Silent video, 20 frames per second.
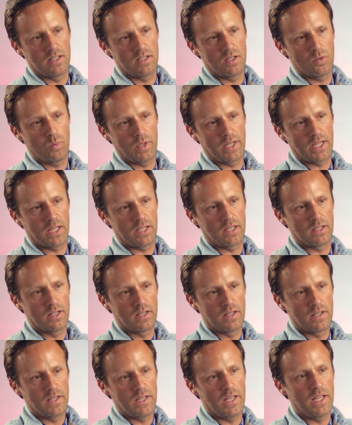And we can
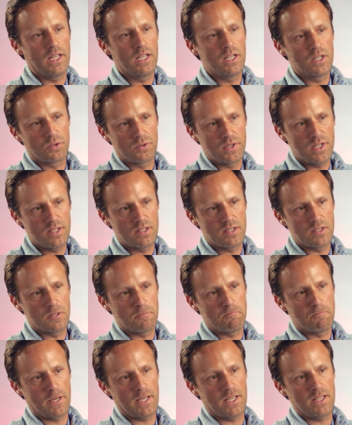increase
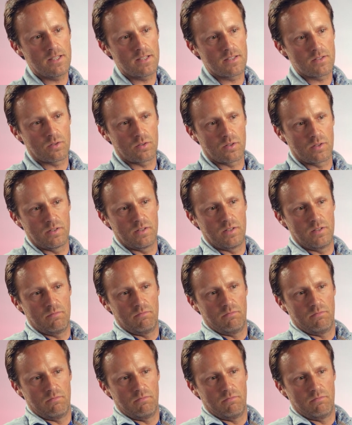the pace or